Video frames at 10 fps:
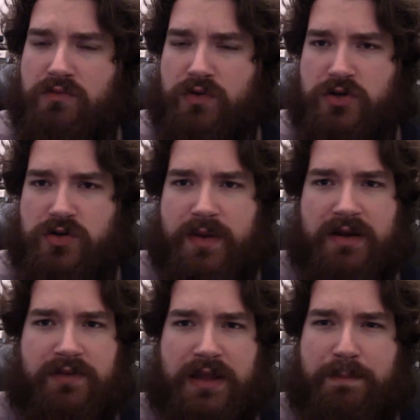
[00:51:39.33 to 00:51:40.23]

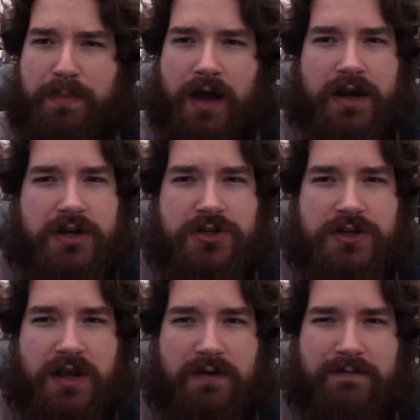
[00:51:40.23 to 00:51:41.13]
retributively
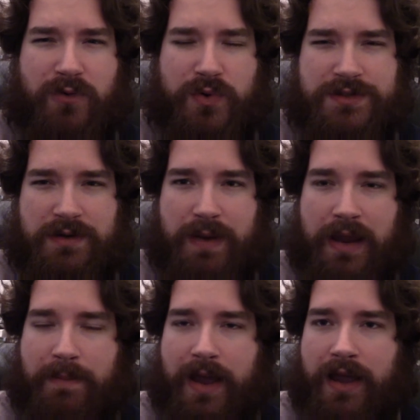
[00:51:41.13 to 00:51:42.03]
punished and forced to
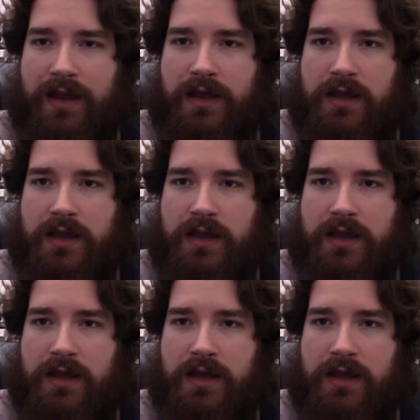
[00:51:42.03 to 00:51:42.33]
pay back